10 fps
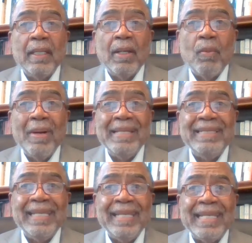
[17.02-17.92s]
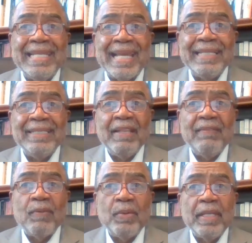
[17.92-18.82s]
One day in
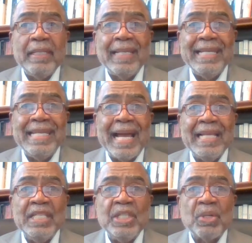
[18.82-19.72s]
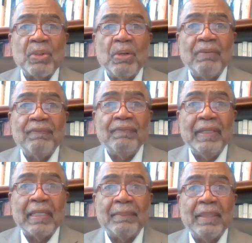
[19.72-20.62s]
1948, a nine year old
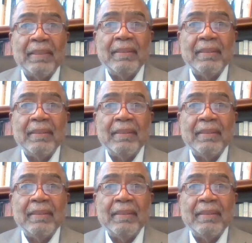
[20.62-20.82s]
Philip